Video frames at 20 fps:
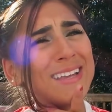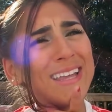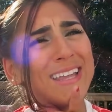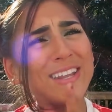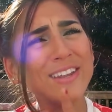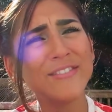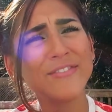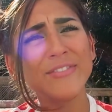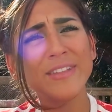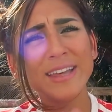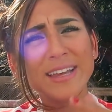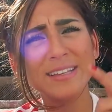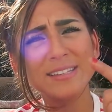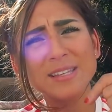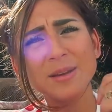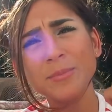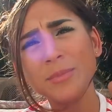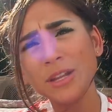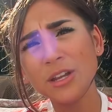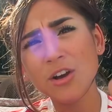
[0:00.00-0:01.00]
And if like
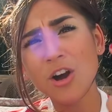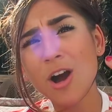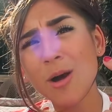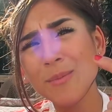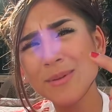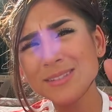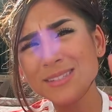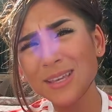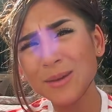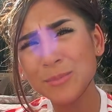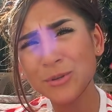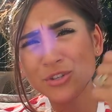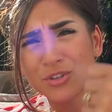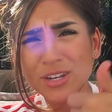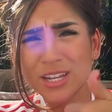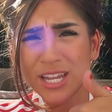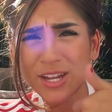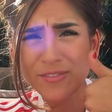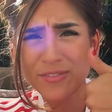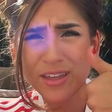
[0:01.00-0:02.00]
somebody comments it, be sure
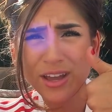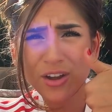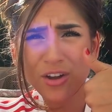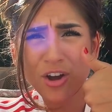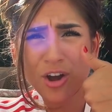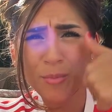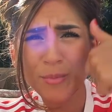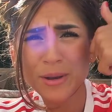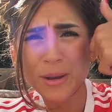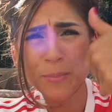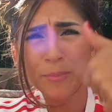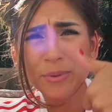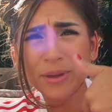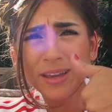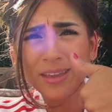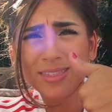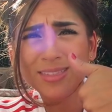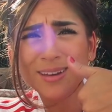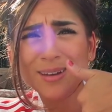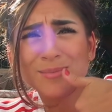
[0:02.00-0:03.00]
to give that comment a
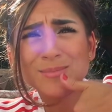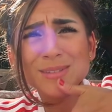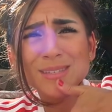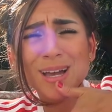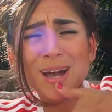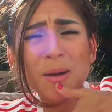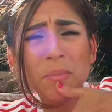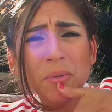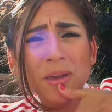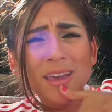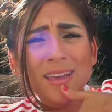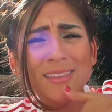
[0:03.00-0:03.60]
big thumbs up.